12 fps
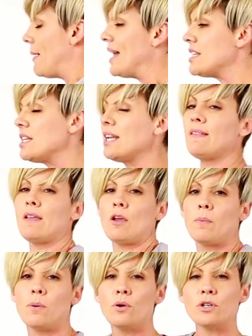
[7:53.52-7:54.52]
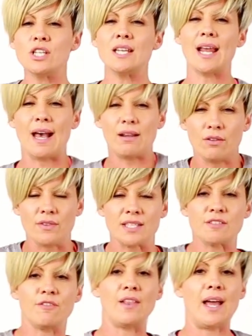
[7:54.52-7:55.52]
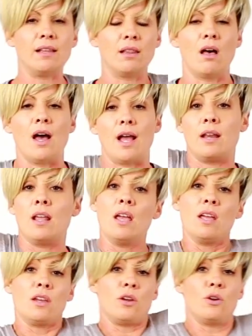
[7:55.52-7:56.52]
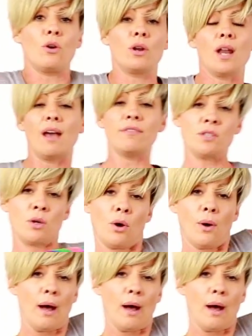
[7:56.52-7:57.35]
imagining that you're pushing out on this flat line. You don't have to go